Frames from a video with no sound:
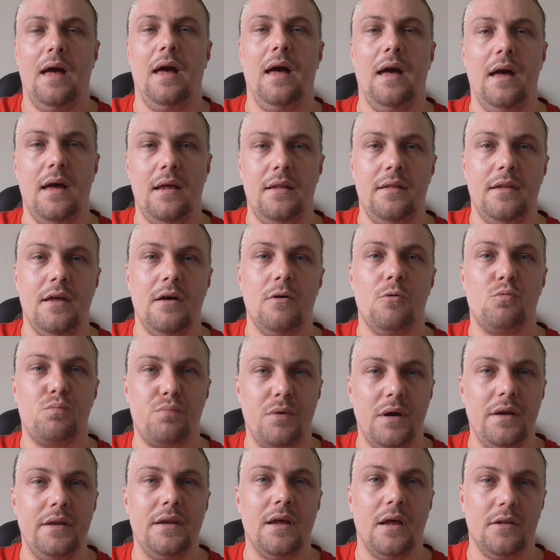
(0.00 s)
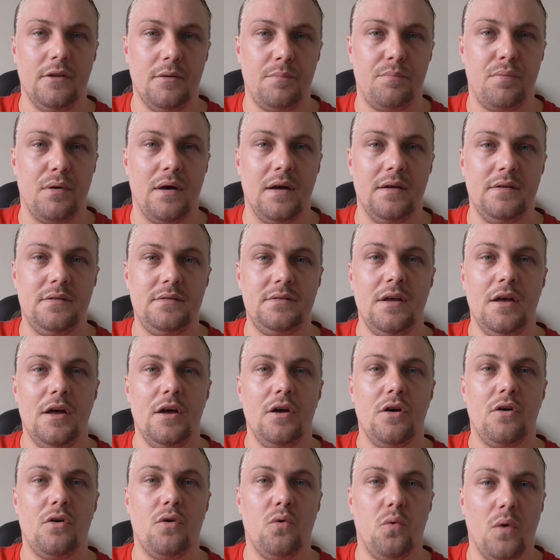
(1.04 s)
and they will bring down the price
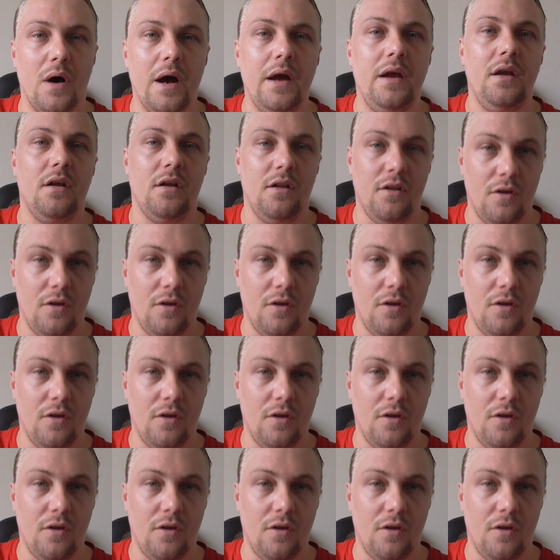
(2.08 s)
quite